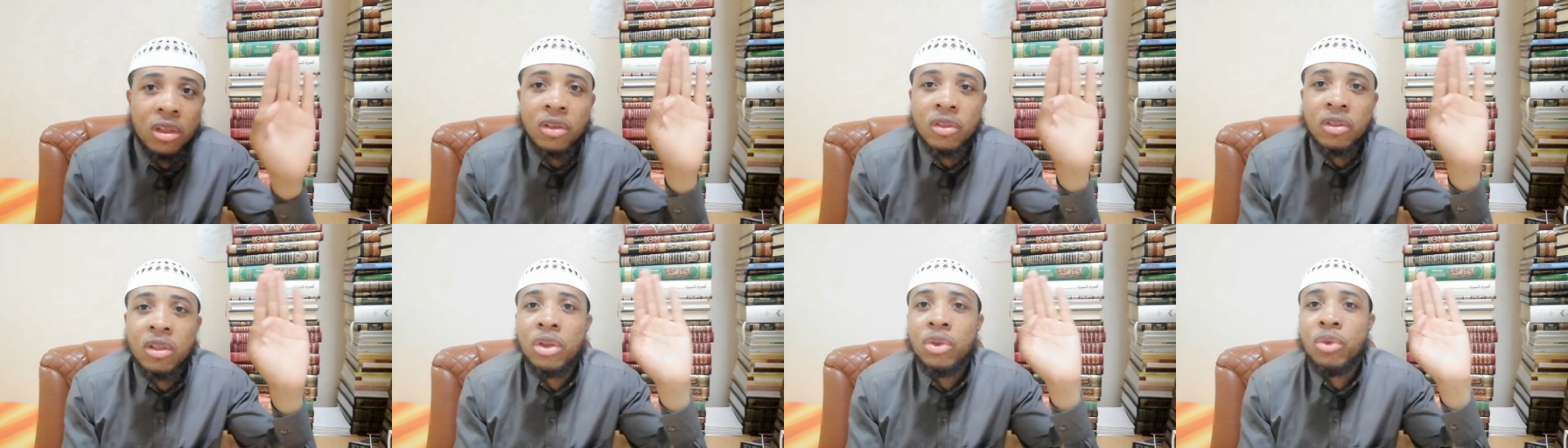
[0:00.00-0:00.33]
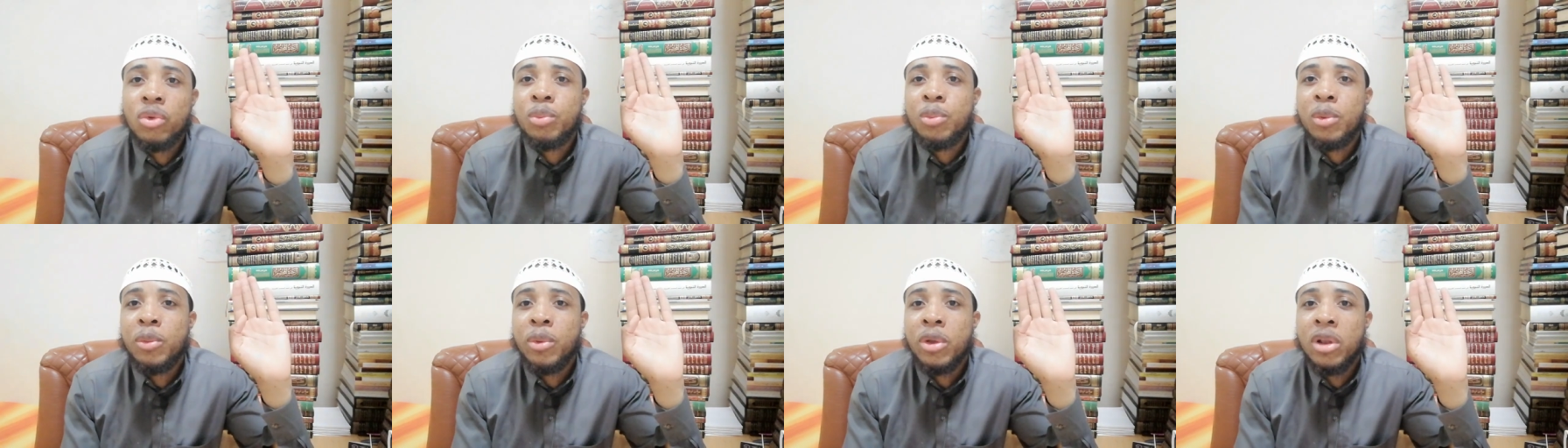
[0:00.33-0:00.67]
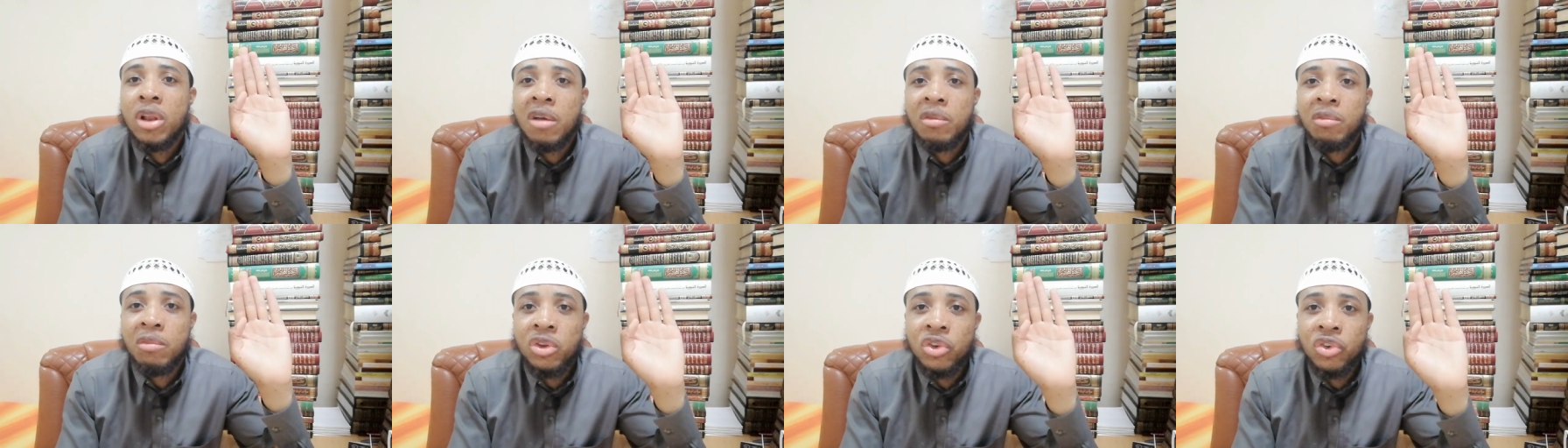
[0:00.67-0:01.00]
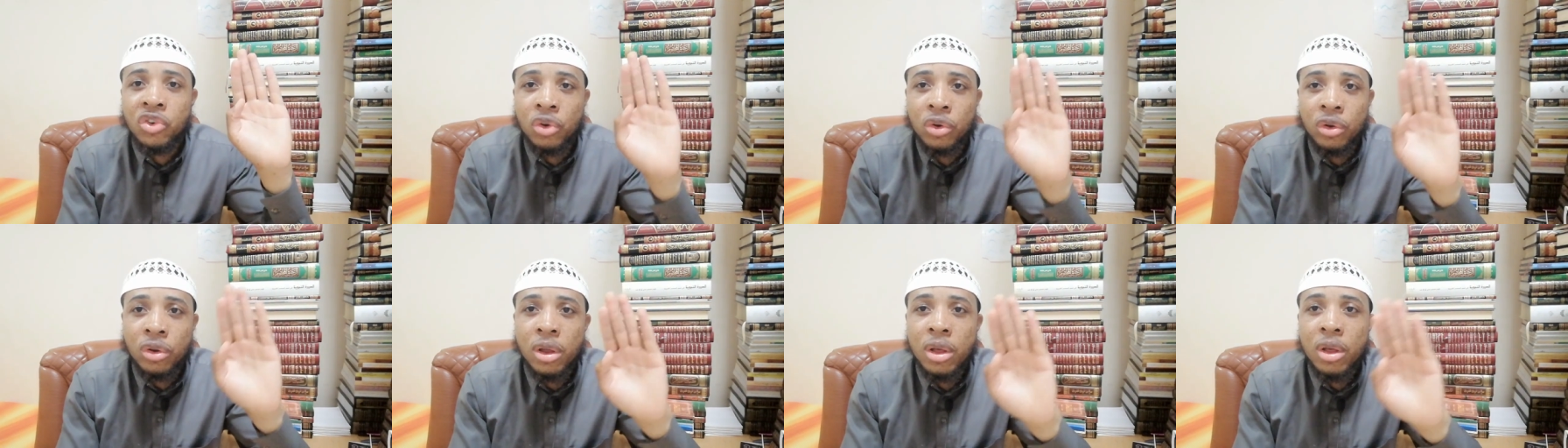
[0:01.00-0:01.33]
all of these things that you
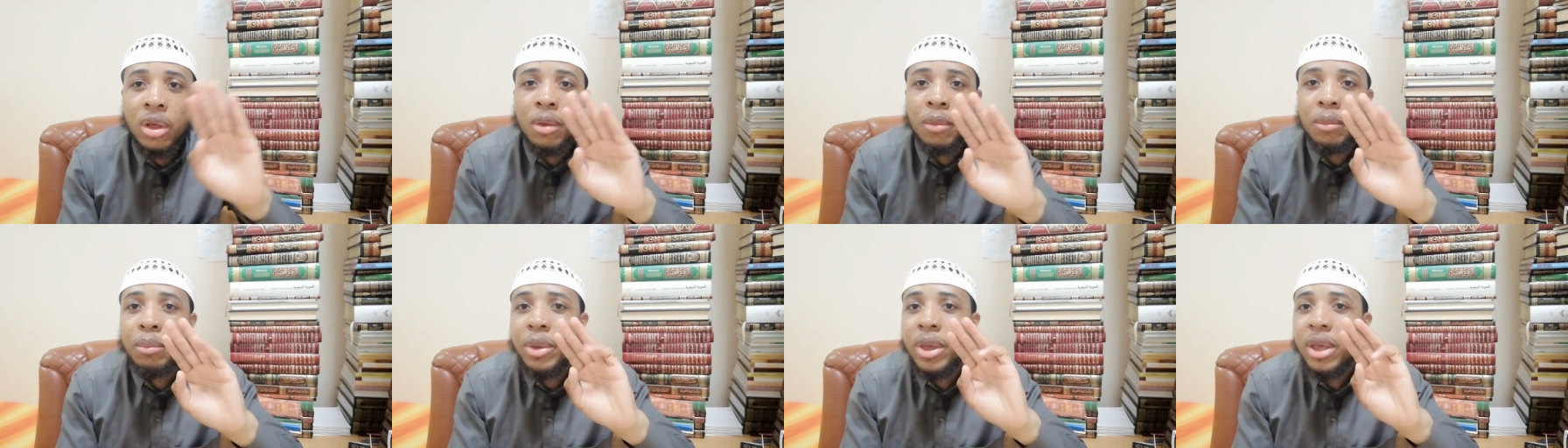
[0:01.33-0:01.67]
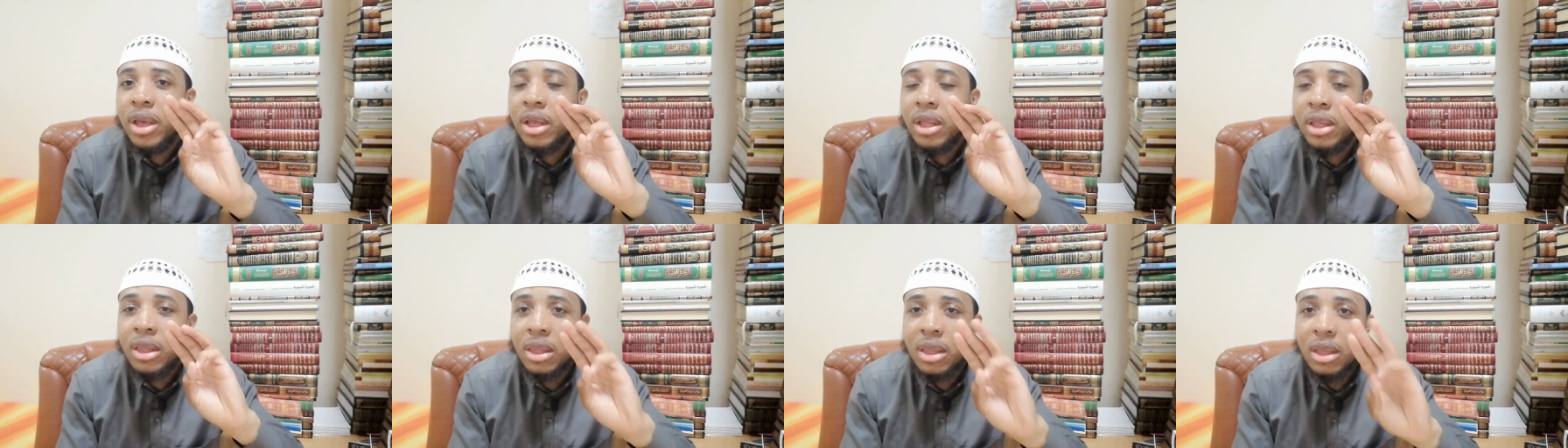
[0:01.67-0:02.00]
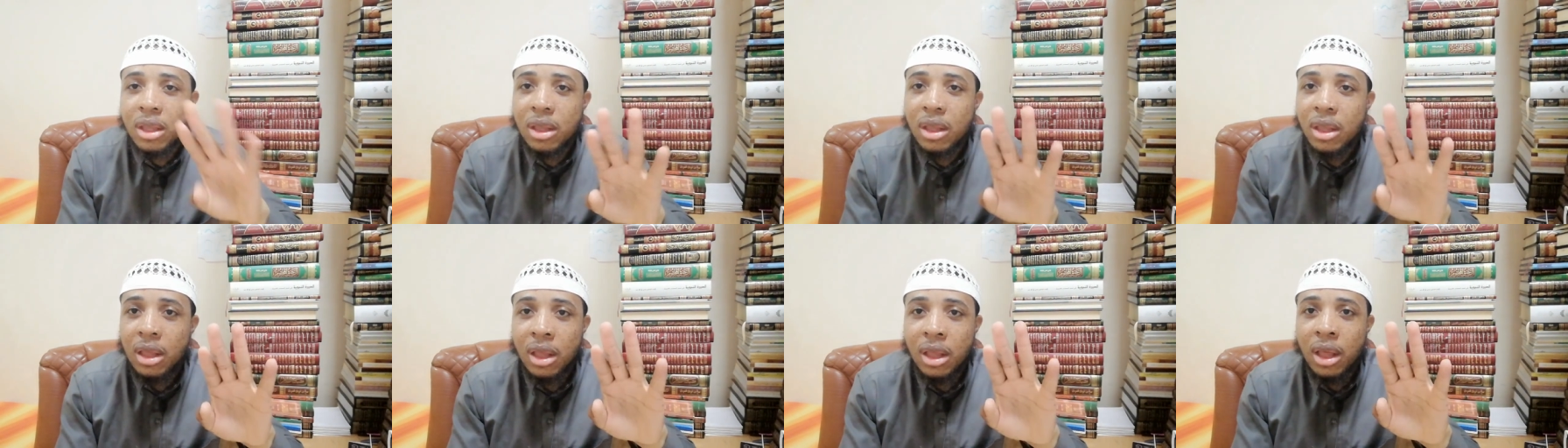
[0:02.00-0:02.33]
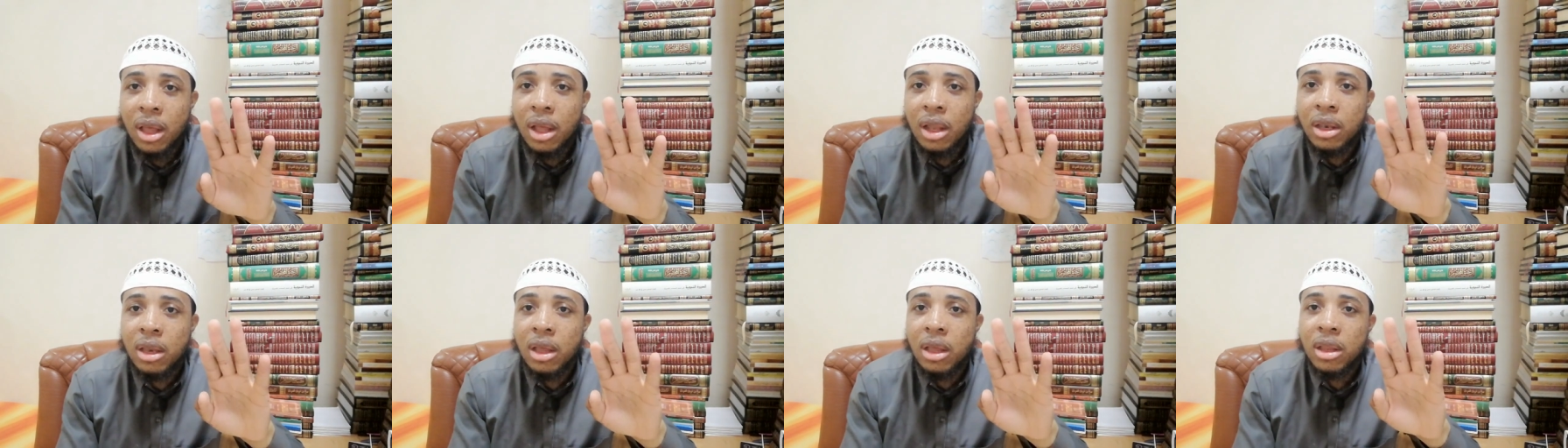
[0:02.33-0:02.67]
people have mentioned, be
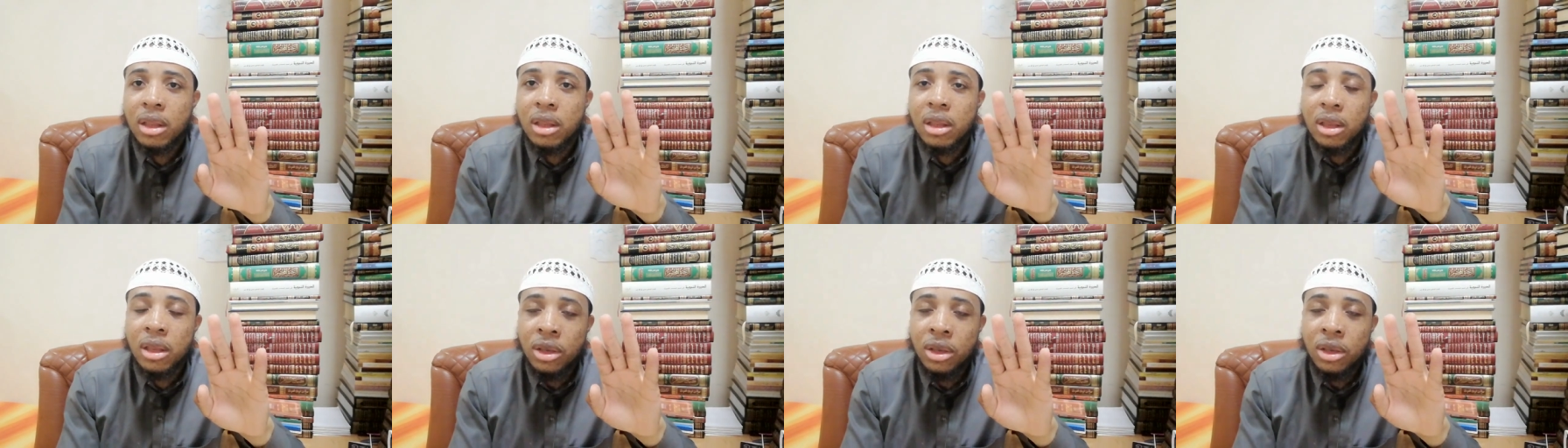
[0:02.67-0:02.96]
it